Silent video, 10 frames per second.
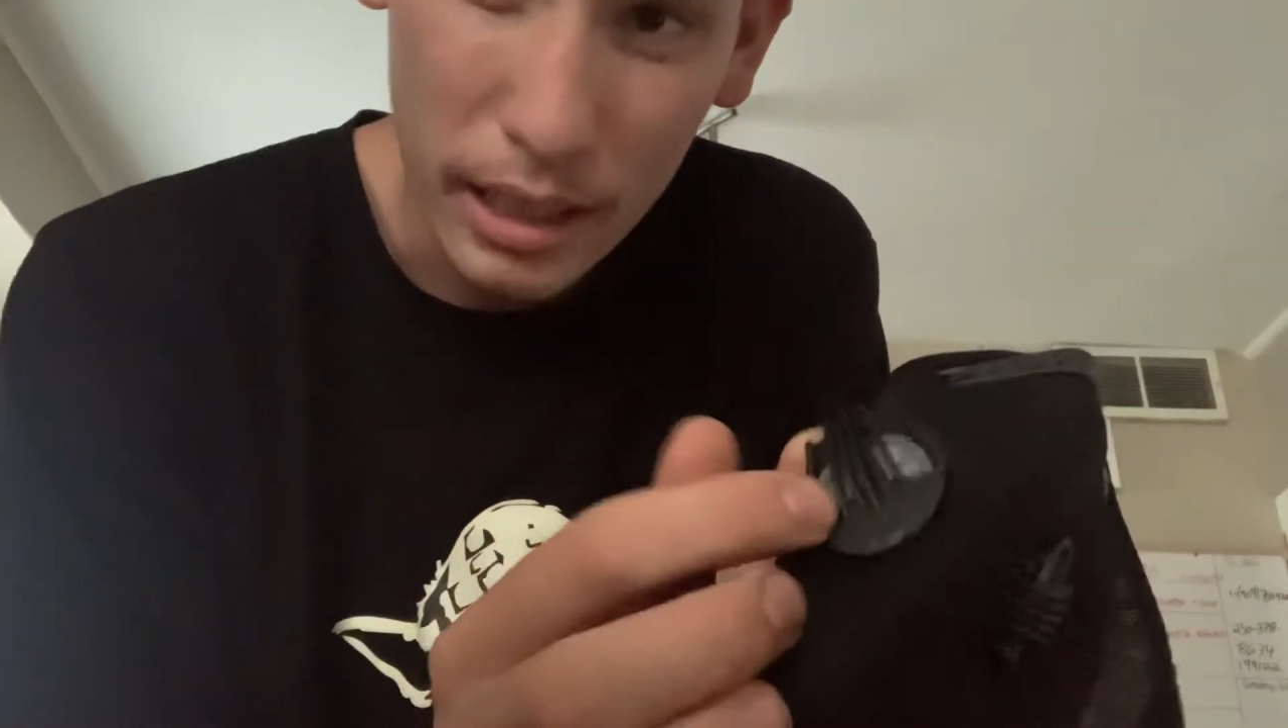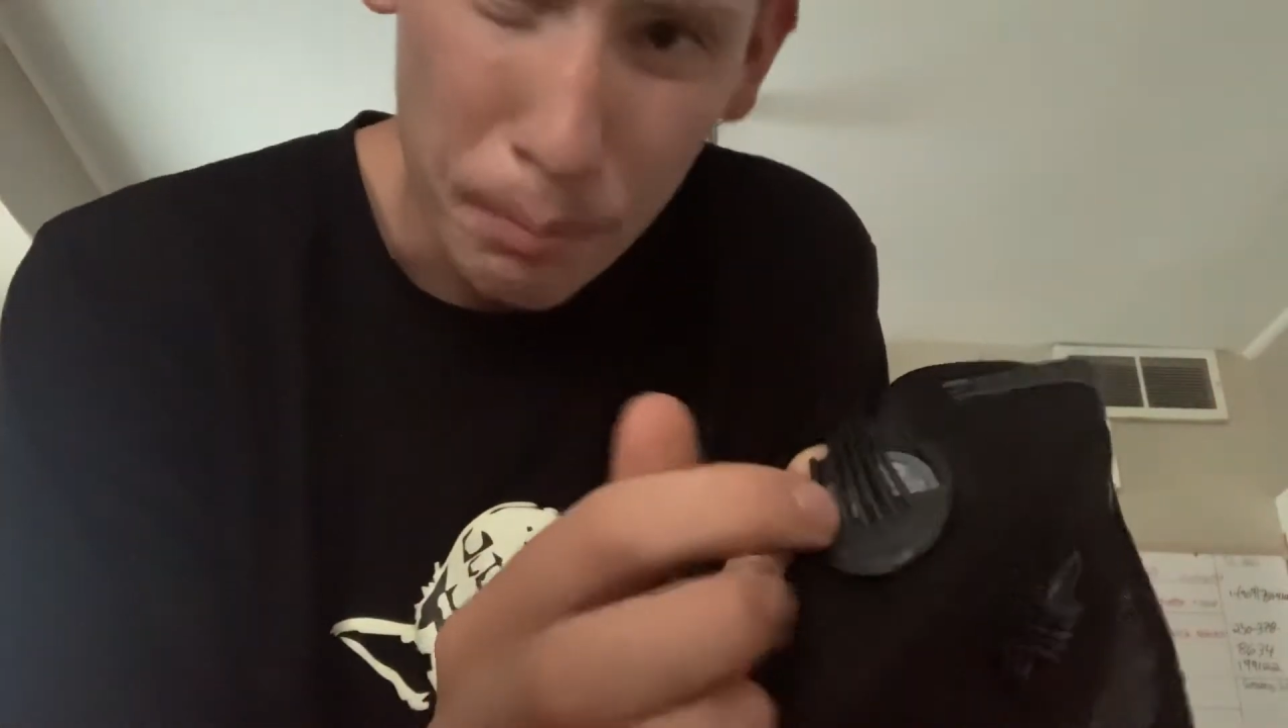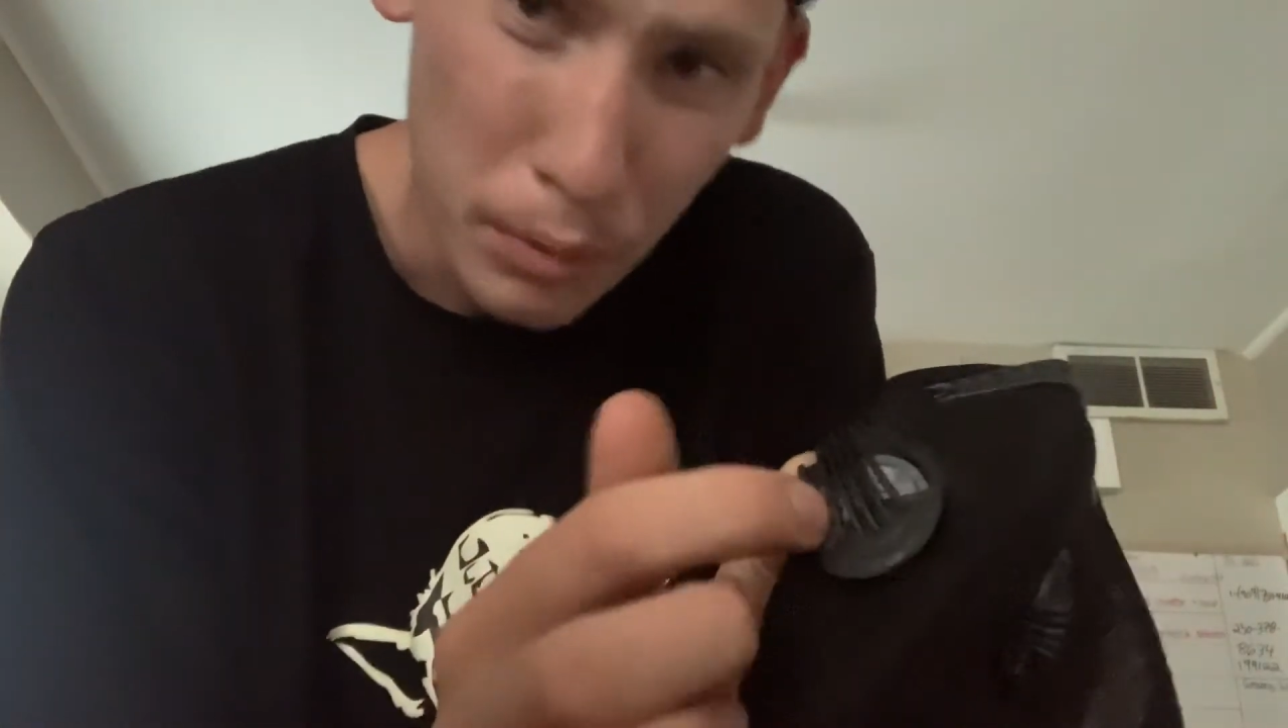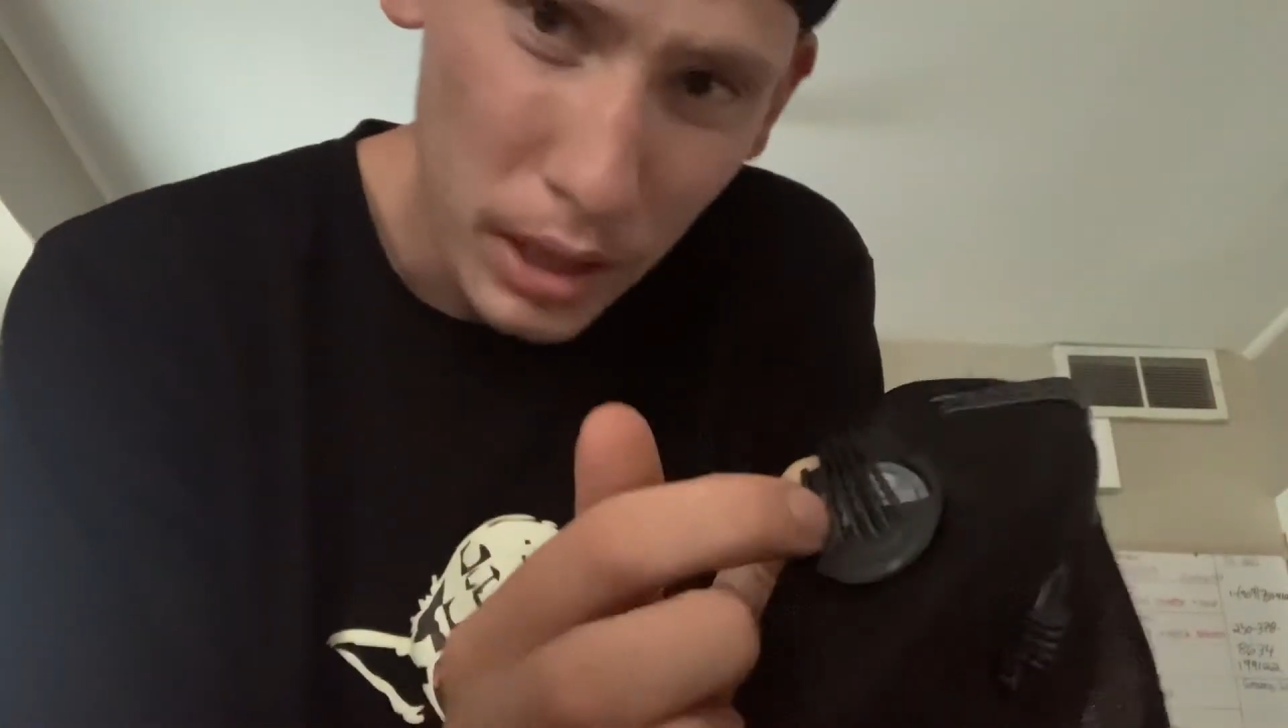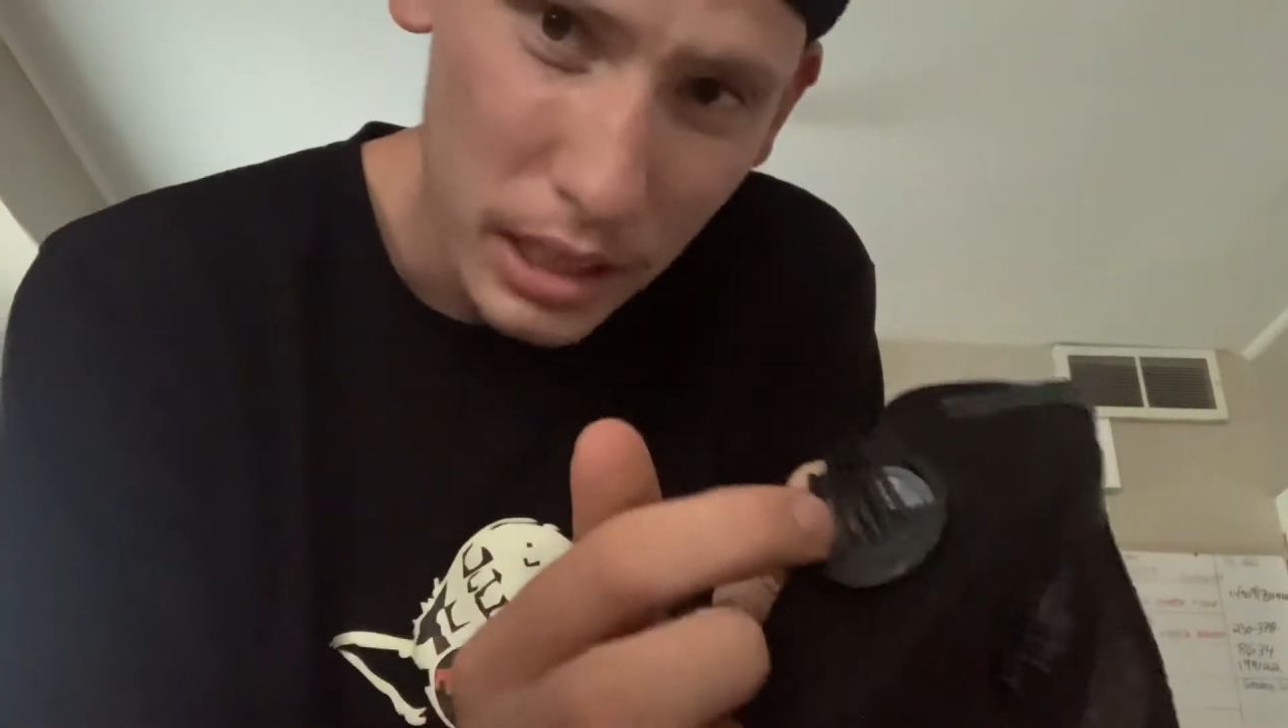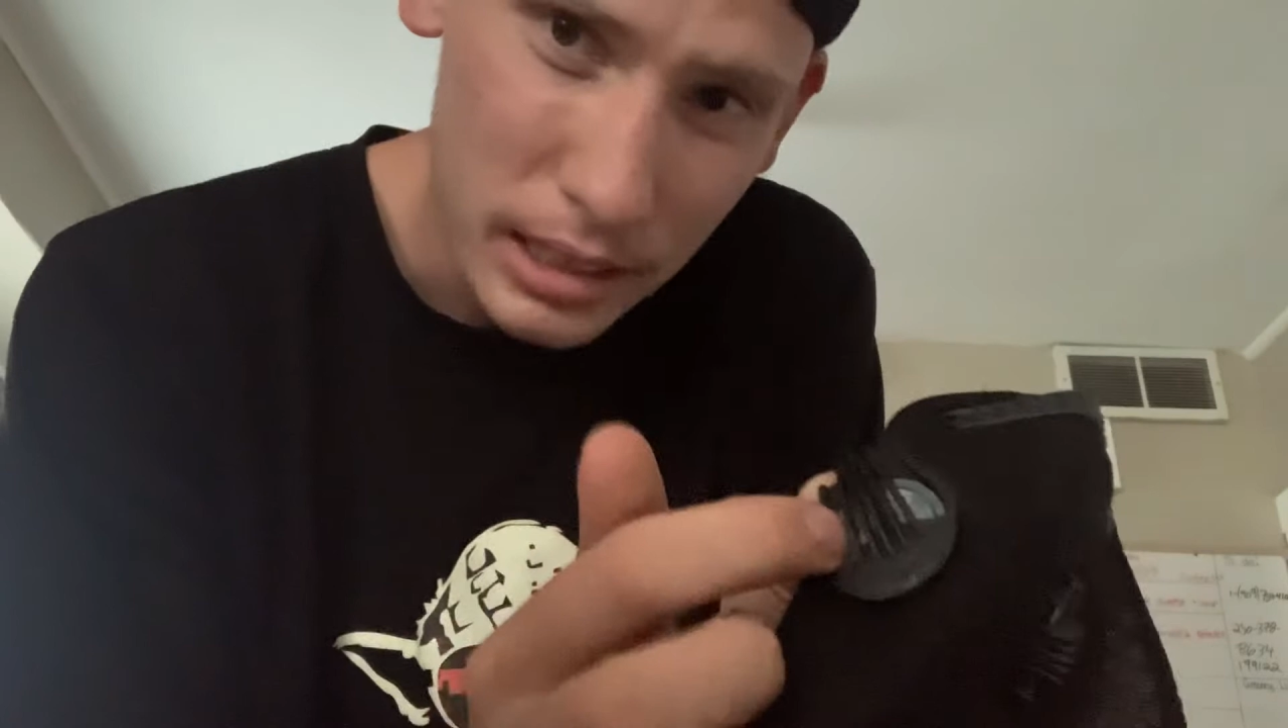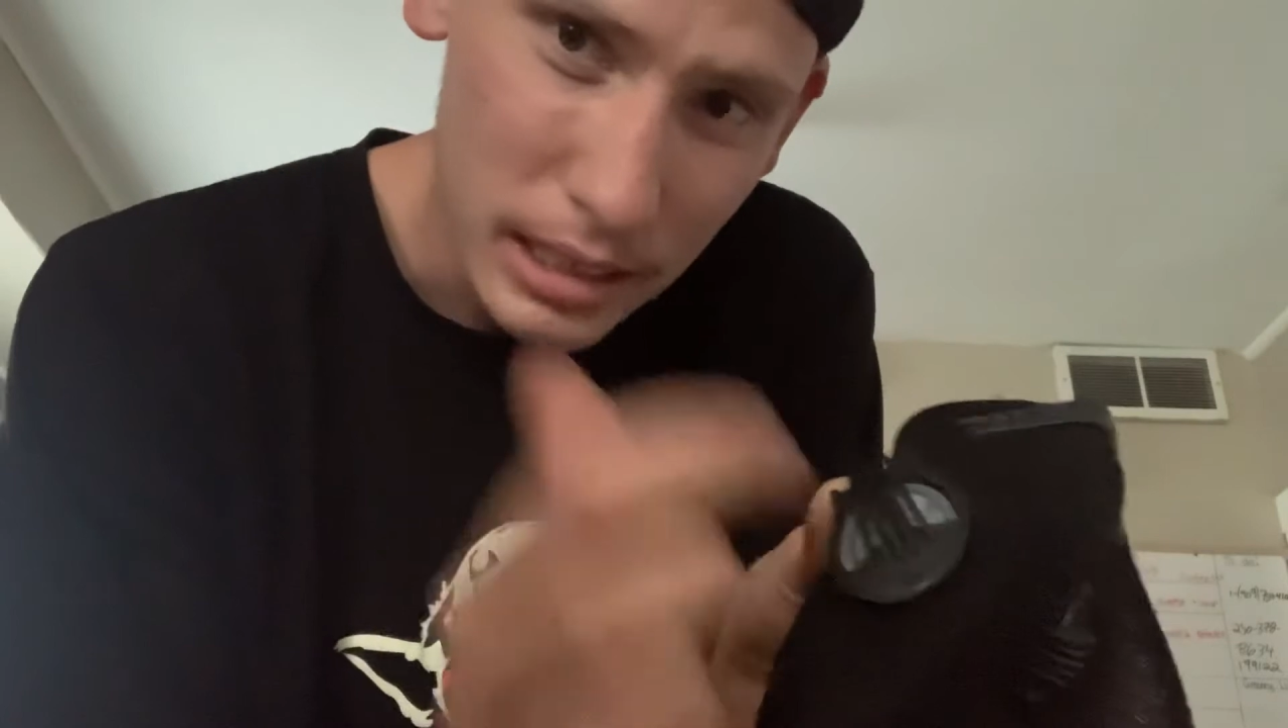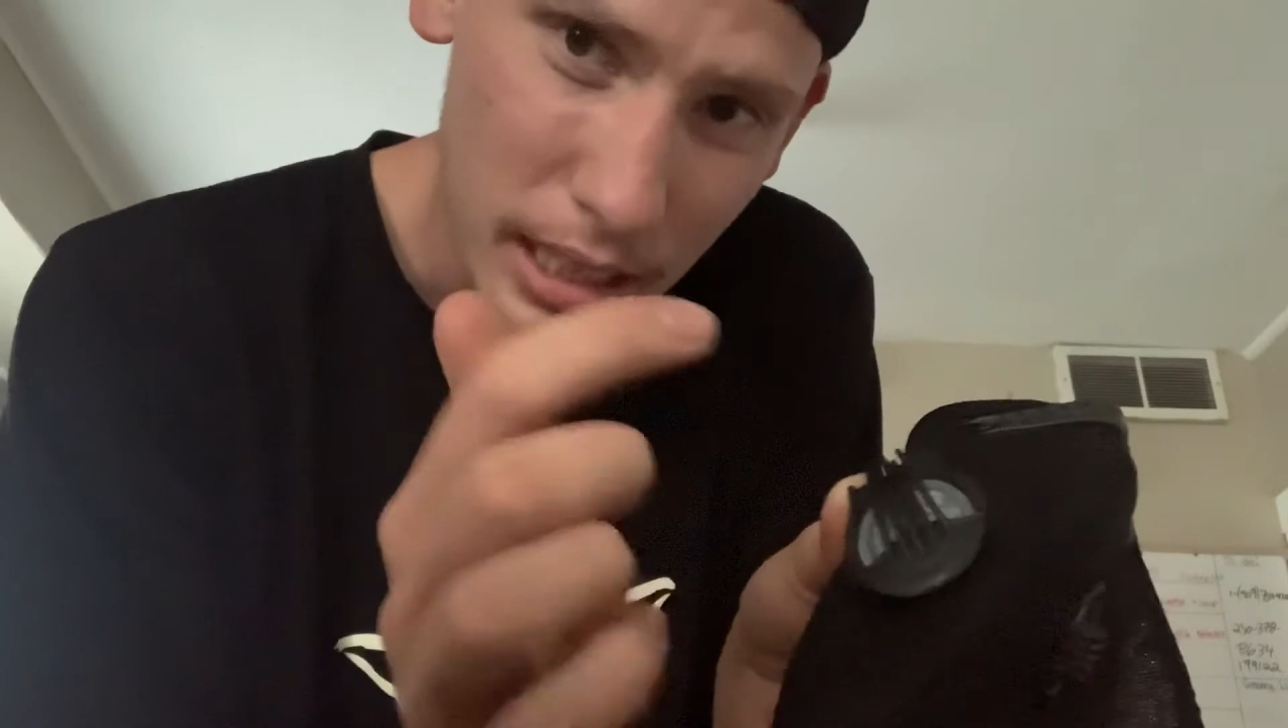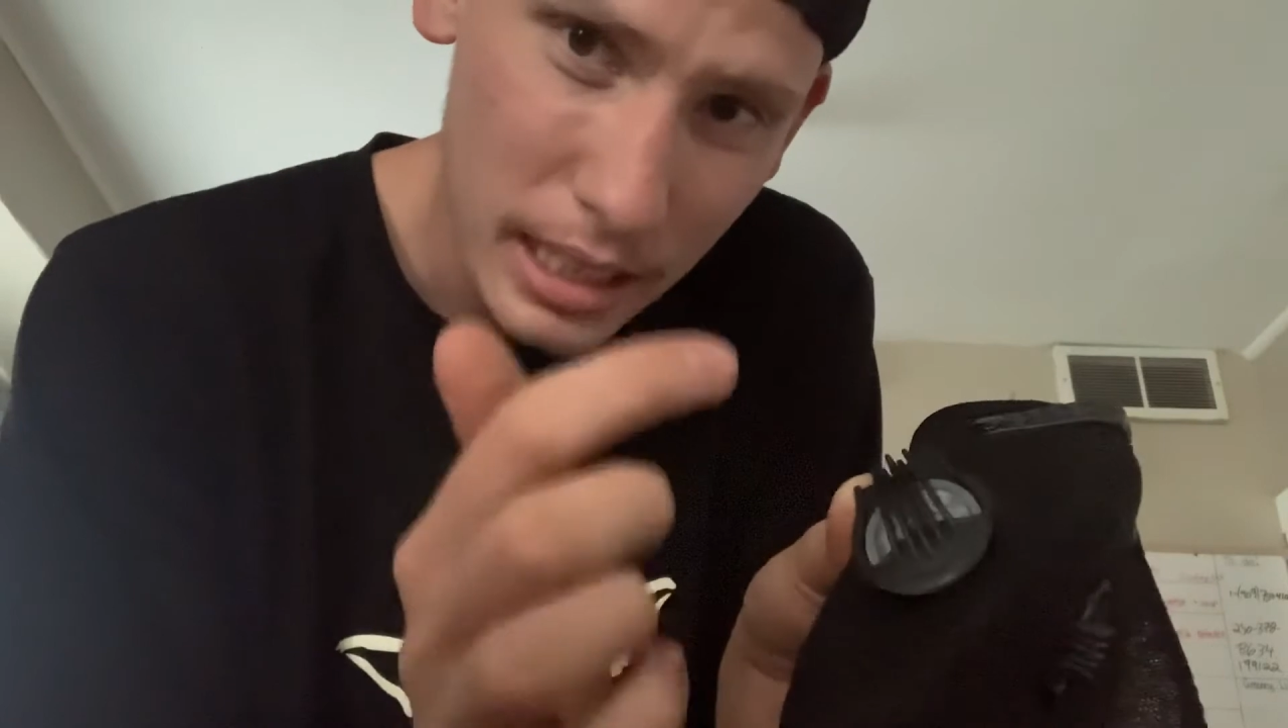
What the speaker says: it breathes